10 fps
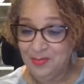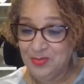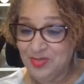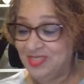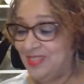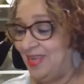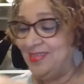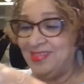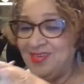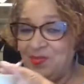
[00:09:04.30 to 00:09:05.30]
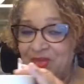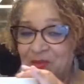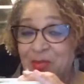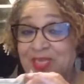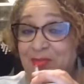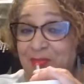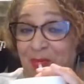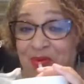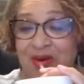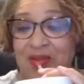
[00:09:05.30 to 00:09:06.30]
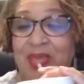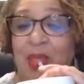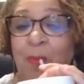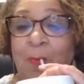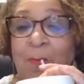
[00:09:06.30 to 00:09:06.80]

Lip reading: that was with Sandy when I did my party.